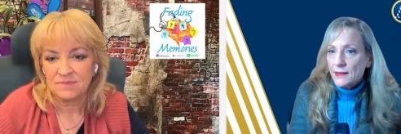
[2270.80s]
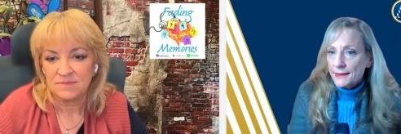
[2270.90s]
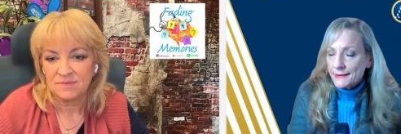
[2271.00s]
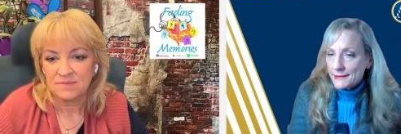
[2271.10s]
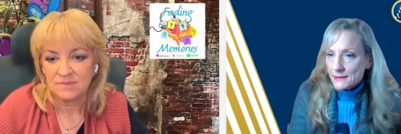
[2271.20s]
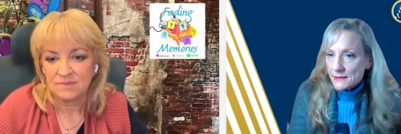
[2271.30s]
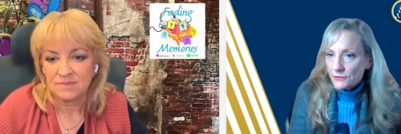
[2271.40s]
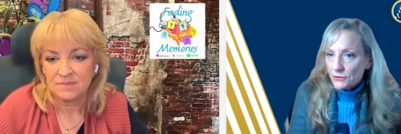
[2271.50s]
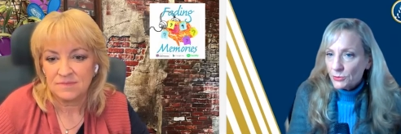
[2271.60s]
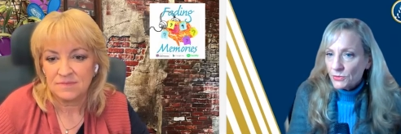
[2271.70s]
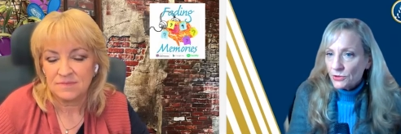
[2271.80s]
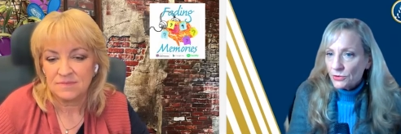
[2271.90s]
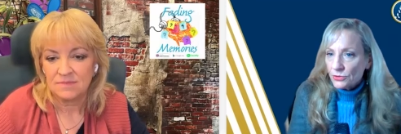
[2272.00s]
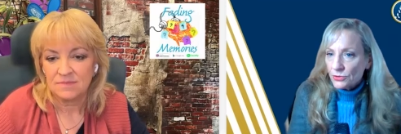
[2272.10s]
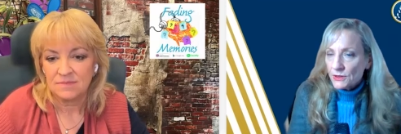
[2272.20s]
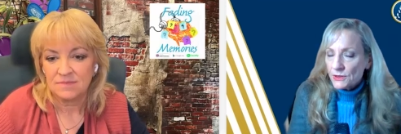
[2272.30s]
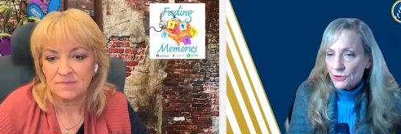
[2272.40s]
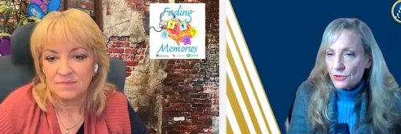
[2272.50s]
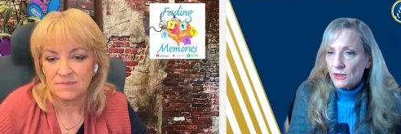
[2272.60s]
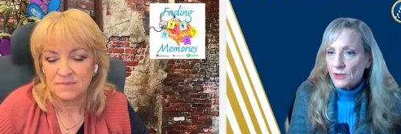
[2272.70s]
Speaker 1: guidance from your
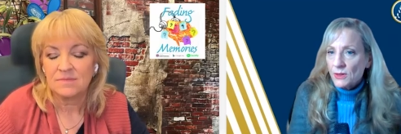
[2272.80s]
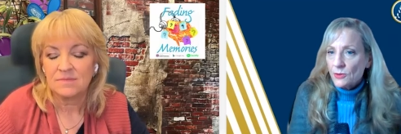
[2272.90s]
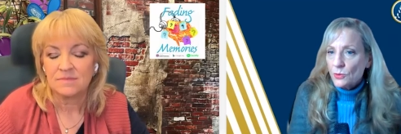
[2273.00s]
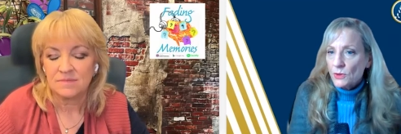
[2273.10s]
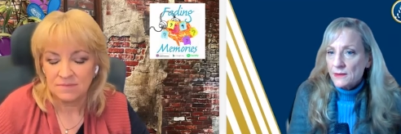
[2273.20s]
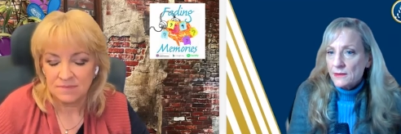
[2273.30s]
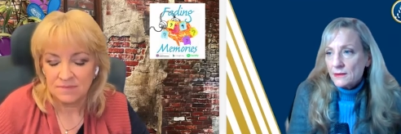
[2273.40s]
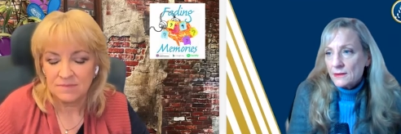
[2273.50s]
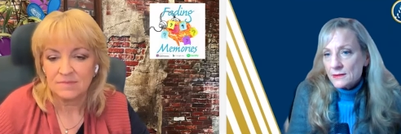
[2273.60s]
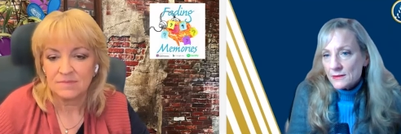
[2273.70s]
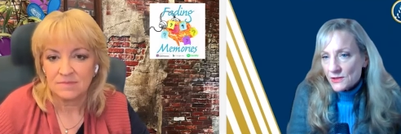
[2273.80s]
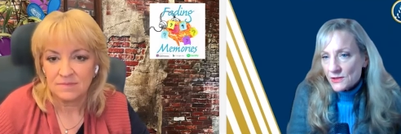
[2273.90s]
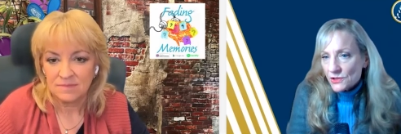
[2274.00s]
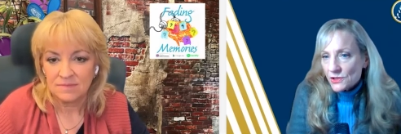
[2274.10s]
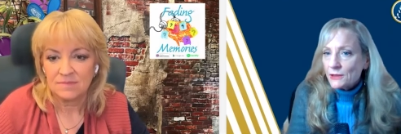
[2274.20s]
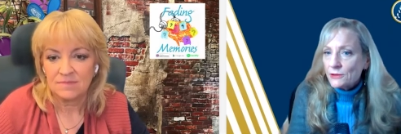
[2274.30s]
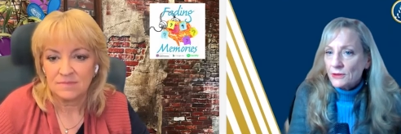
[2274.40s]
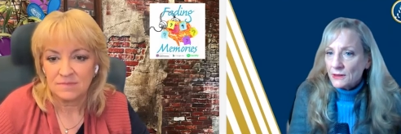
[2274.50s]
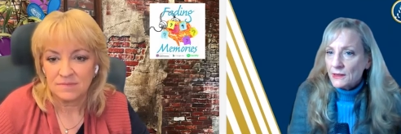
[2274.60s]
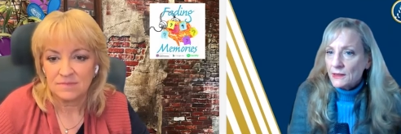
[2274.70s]
attorney about what
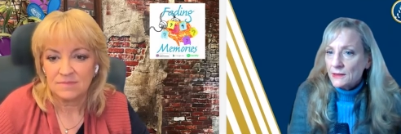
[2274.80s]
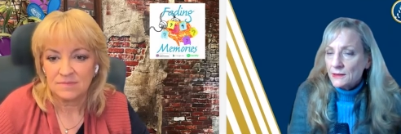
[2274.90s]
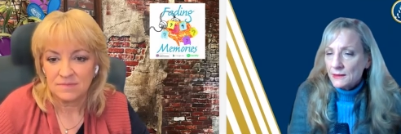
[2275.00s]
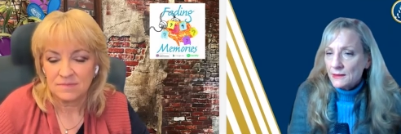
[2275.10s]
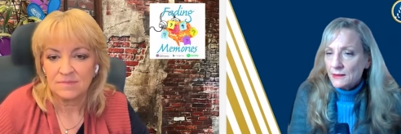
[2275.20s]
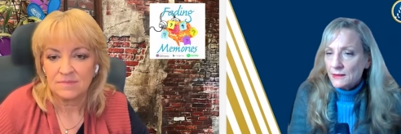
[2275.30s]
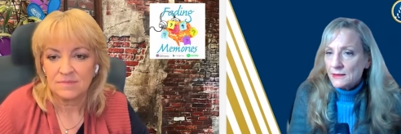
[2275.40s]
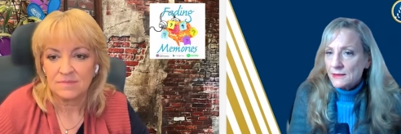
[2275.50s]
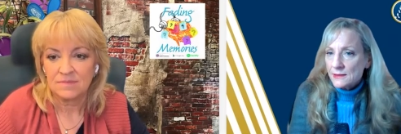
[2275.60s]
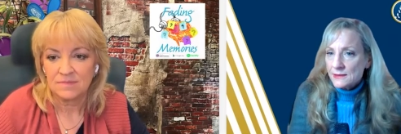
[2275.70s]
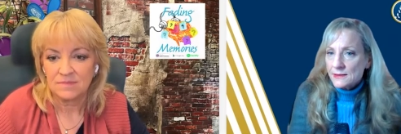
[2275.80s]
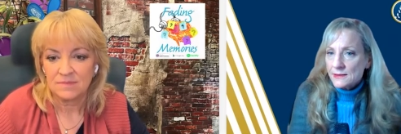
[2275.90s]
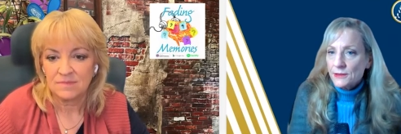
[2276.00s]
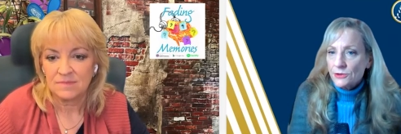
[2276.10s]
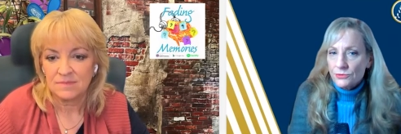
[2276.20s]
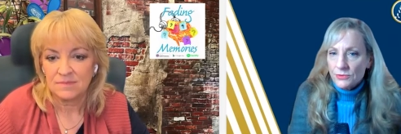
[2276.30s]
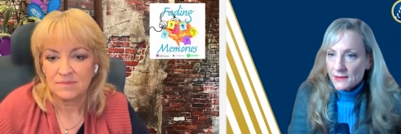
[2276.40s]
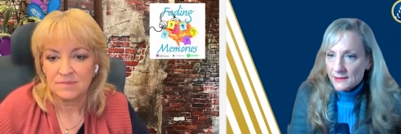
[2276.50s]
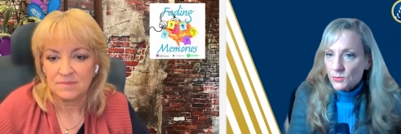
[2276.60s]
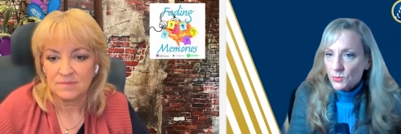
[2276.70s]
generally is considered
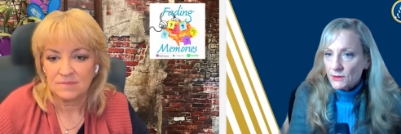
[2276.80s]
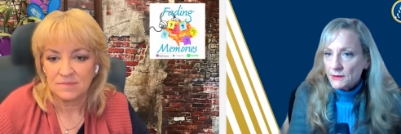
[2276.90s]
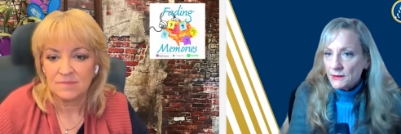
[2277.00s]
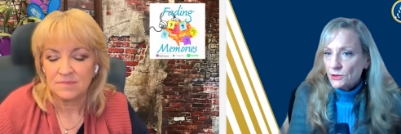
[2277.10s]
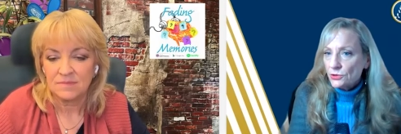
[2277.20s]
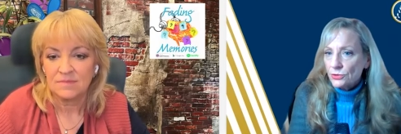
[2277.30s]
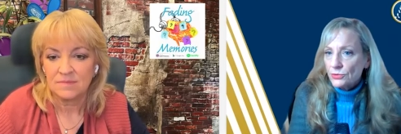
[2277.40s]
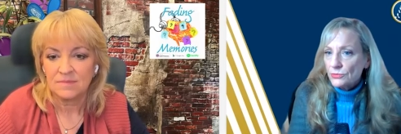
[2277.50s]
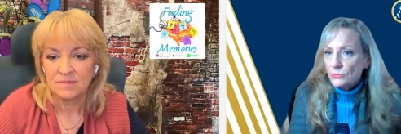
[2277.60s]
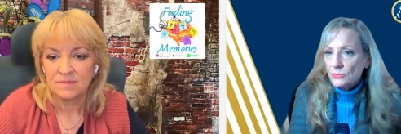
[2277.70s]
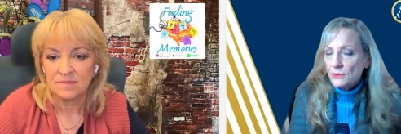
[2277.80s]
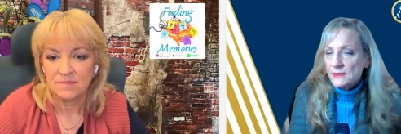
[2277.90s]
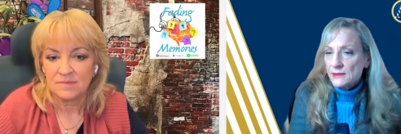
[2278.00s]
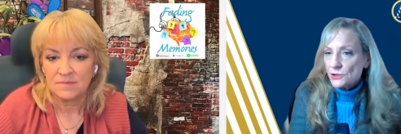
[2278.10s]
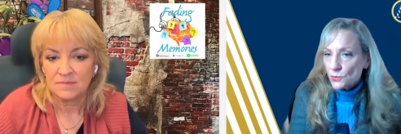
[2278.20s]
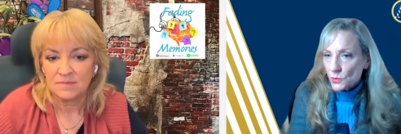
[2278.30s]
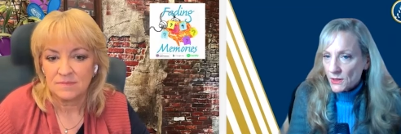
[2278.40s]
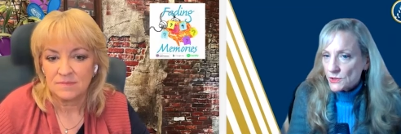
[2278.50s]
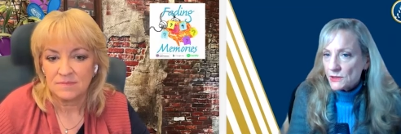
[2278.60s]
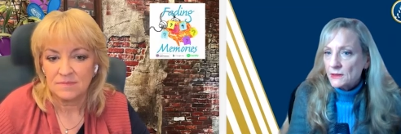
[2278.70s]
reasonable in your
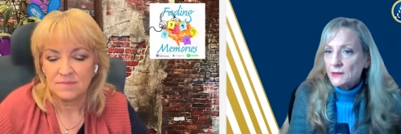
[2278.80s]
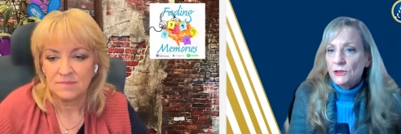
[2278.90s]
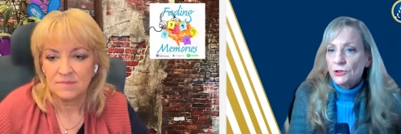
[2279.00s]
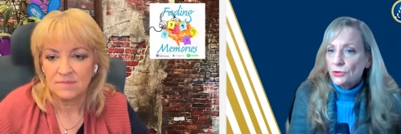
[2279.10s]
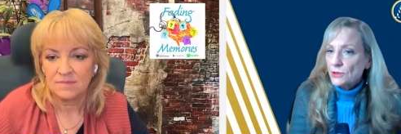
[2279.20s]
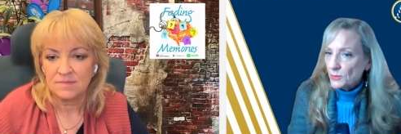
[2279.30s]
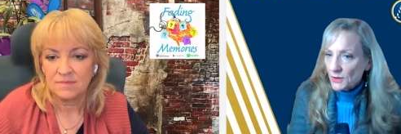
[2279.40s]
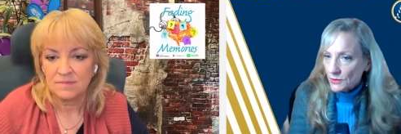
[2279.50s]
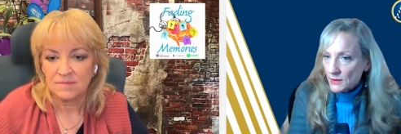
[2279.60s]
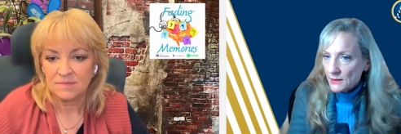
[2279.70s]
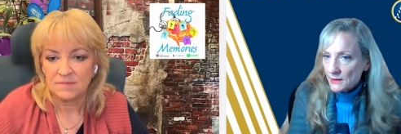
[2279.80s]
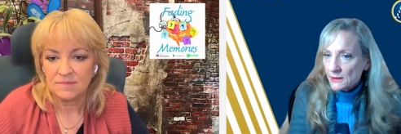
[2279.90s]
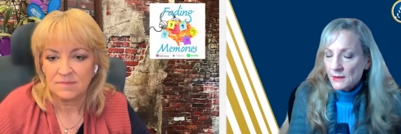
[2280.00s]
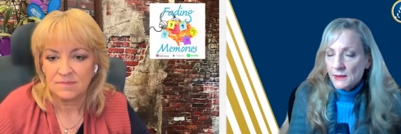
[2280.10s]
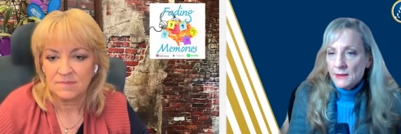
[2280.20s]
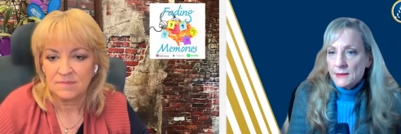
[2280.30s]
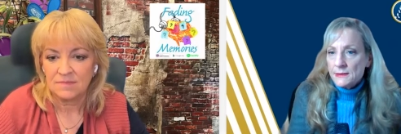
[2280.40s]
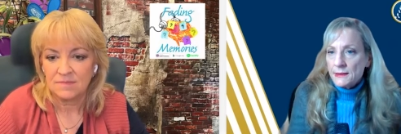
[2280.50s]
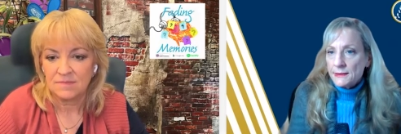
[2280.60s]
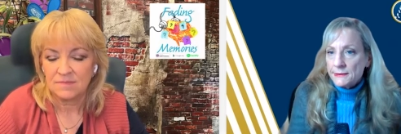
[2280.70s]
situation in your community.
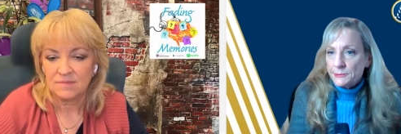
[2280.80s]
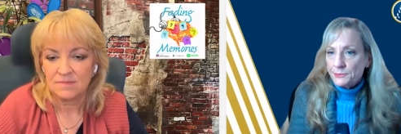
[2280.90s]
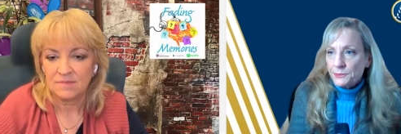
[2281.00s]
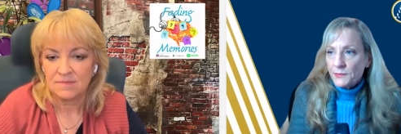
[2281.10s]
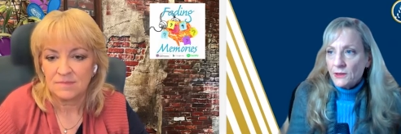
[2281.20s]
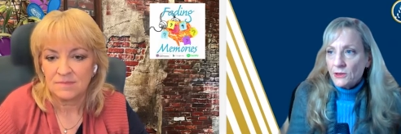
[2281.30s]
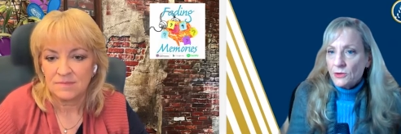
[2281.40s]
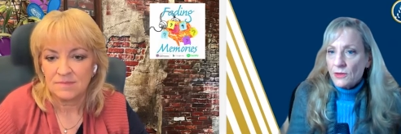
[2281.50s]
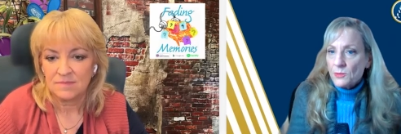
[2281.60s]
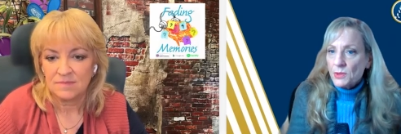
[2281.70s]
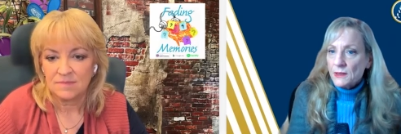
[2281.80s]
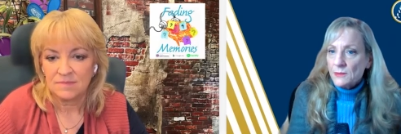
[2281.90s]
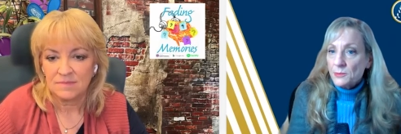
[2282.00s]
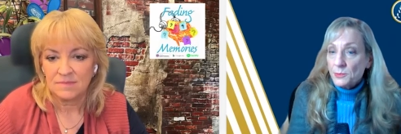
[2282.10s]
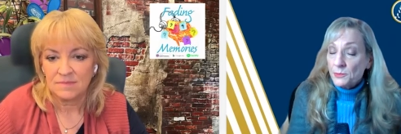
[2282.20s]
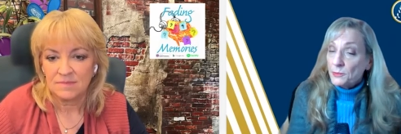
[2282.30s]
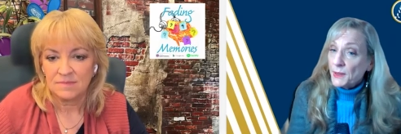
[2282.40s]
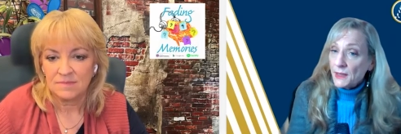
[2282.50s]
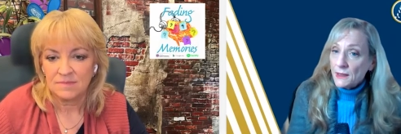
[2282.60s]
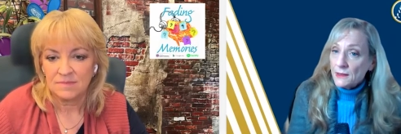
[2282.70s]
Um, you know, the big
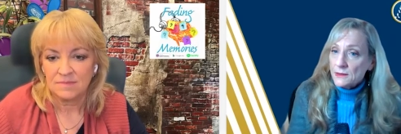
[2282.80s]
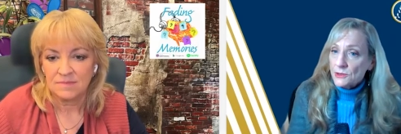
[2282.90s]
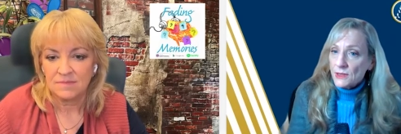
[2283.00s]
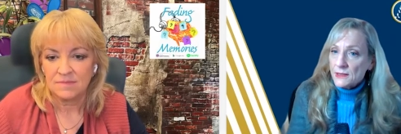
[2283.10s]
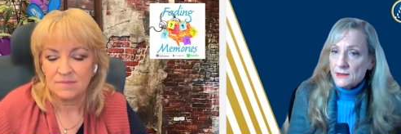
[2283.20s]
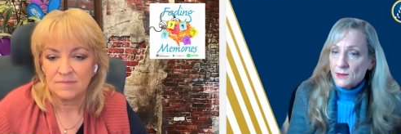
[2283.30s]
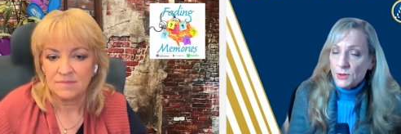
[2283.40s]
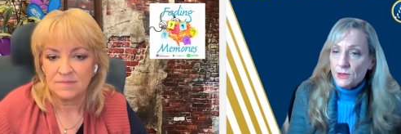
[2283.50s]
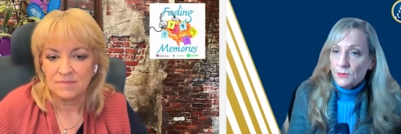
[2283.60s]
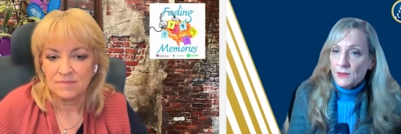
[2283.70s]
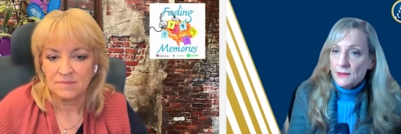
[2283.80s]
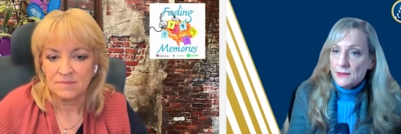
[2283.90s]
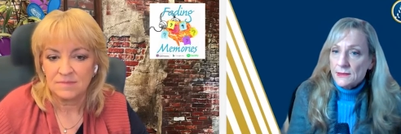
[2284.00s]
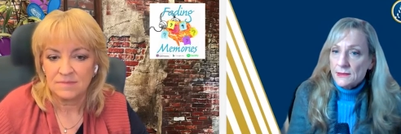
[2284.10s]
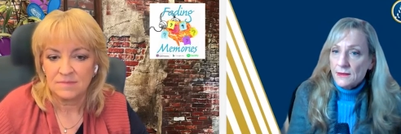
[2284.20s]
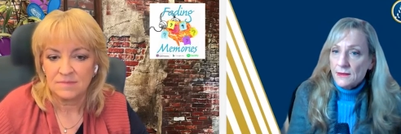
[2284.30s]
bank trust departments,